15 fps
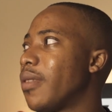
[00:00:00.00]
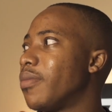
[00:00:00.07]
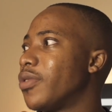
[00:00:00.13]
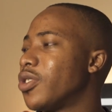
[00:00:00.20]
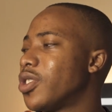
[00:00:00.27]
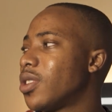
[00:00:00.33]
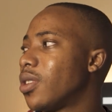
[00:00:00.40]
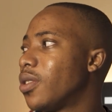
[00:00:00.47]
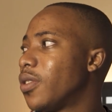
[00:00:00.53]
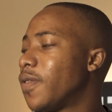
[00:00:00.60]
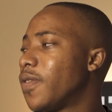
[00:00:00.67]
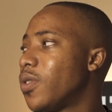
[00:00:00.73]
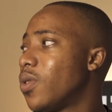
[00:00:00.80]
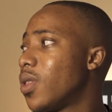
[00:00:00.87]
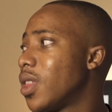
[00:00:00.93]
There's still a
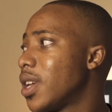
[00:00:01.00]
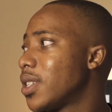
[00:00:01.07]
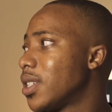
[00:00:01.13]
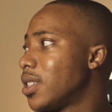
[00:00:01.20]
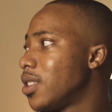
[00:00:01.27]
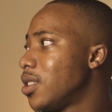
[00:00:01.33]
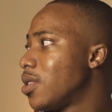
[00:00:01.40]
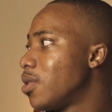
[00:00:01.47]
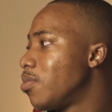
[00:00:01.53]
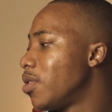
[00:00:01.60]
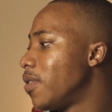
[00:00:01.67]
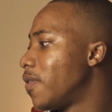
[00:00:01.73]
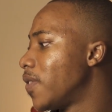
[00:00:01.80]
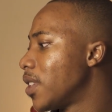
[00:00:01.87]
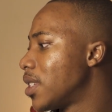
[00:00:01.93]
few things that need to
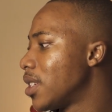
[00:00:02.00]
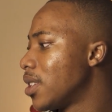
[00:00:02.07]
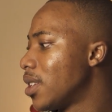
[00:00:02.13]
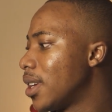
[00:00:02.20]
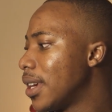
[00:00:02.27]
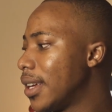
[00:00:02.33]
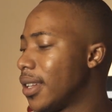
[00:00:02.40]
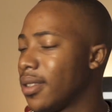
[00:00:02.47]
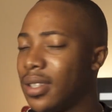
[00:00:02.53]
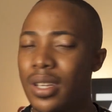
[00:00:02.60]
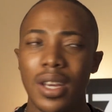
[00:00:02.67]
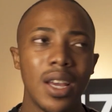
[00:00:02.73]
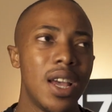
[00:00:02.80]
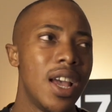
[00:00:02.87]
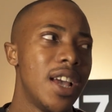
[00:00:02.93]
be fitted in
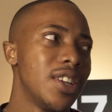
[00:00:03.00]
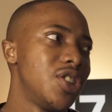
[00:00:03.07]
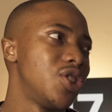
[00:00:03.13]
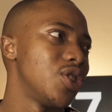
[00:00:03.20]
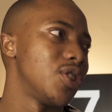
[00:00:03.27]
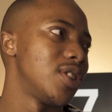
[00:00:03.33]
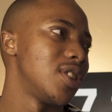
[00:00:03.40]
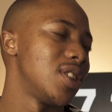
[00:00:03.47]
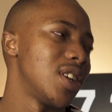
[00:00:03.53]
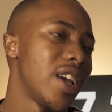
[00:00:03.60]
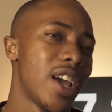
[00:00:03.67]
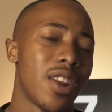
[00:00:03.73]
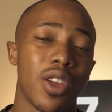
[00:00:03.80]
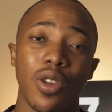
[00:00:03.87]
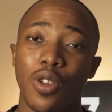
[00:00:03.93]
just to
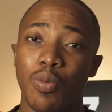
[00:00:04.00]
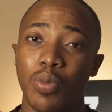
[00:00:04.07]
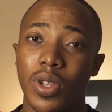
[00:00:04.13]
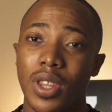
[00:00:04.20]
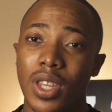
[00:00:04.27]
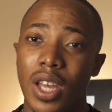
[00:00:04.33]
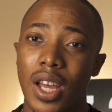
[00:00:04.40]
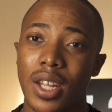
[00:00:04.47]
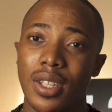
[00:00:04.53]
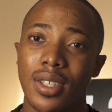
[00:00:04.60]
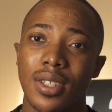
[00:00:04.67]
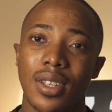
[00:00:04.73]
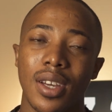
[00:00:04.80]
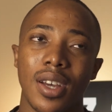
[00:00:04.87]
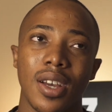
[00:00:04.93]
kind of help with
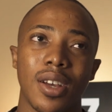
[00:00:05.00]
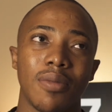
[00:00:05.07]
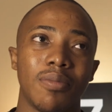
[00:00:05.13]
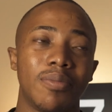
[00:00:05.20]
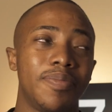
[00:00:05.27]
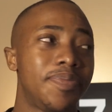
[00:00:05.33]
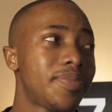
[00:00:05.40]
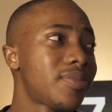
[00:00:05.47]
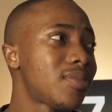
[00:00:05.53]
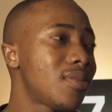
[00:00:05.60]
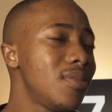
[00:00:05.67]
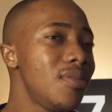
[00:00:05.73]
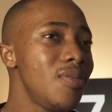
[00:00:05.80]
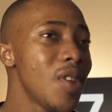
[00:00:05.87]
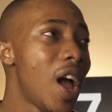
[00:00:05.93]
that. I
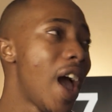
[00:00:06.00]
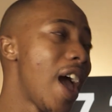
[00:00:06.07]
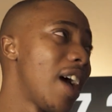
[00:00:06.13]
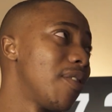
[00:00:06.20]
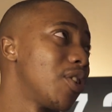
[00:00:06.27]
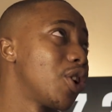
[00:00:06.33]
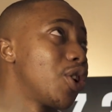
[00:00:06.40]
have a